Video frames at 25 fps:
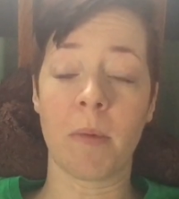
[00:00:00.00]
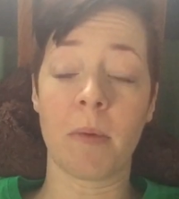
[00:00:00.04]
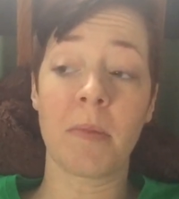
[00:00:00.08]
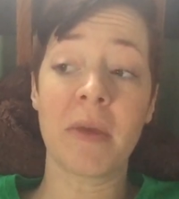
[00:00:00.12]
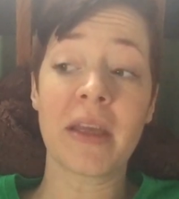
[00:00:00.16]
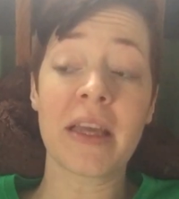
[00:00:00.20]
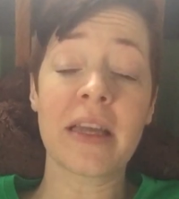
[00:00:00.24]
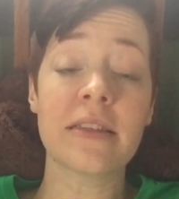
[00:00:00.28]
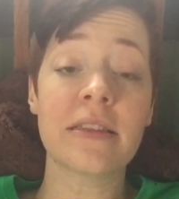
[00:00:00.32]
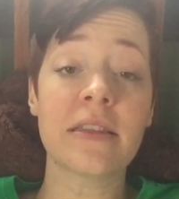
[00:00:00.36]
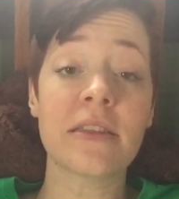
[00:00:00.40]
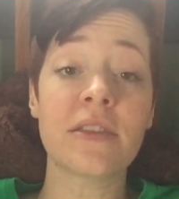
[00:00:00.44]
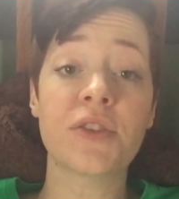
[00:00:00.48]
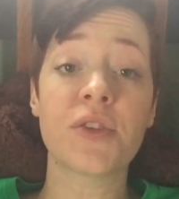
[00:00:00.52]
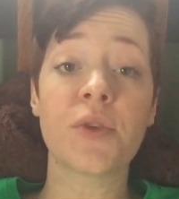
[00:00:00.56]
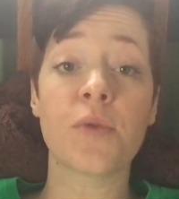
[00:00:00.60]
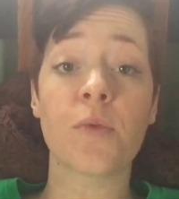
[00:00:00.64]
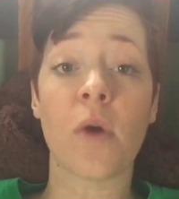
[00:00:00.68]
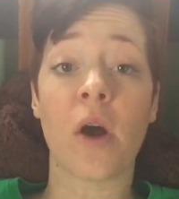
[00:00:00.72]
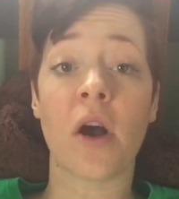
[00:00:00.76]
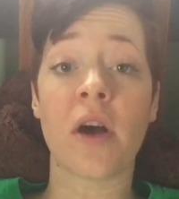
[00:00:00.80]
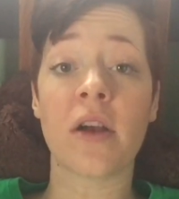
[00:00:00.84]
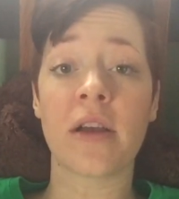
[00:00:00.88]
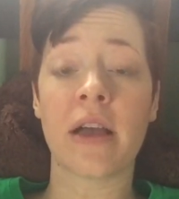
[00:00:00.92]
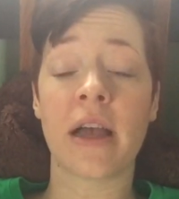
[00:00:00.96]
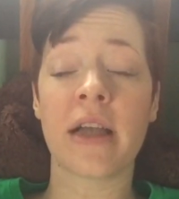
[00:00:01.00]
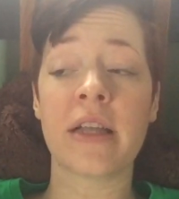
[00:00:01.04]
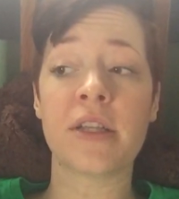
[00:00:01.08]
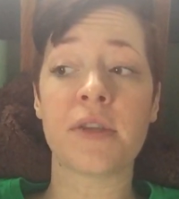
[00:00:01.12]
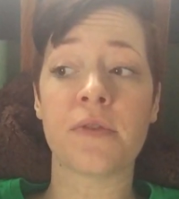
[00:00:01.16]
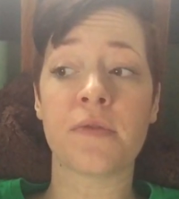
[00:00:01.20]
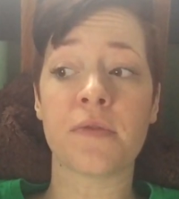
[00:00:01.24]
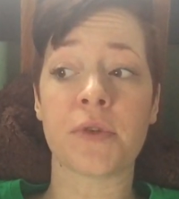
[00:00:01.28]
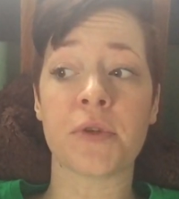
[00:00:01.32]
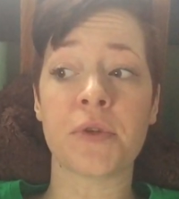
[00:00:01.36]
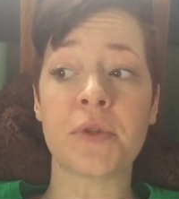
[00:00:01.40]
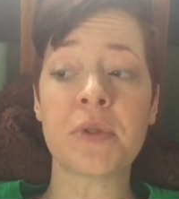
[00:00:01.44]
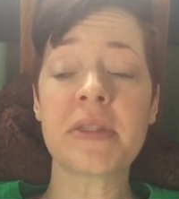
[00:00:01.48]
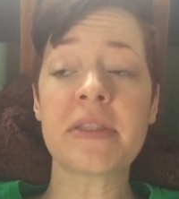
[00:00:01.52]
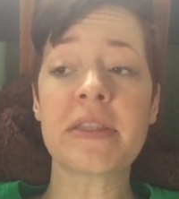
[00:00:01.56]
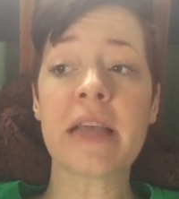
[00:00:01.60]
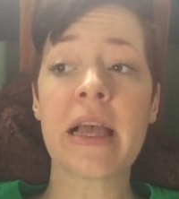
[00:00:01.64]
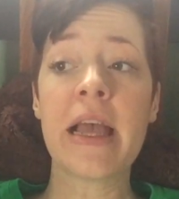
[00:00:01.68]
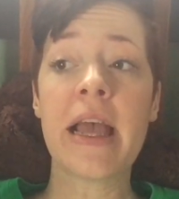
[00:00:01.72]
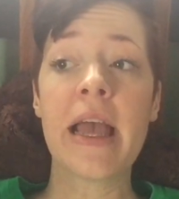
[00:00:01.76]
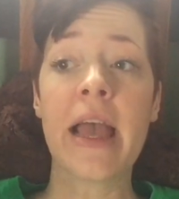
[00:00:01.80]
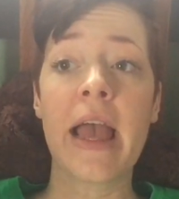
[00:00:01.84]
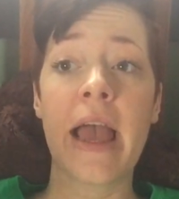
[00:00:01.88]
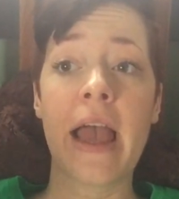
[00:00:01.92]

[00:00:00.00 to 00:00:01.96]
But because it's the wrong kind of roots,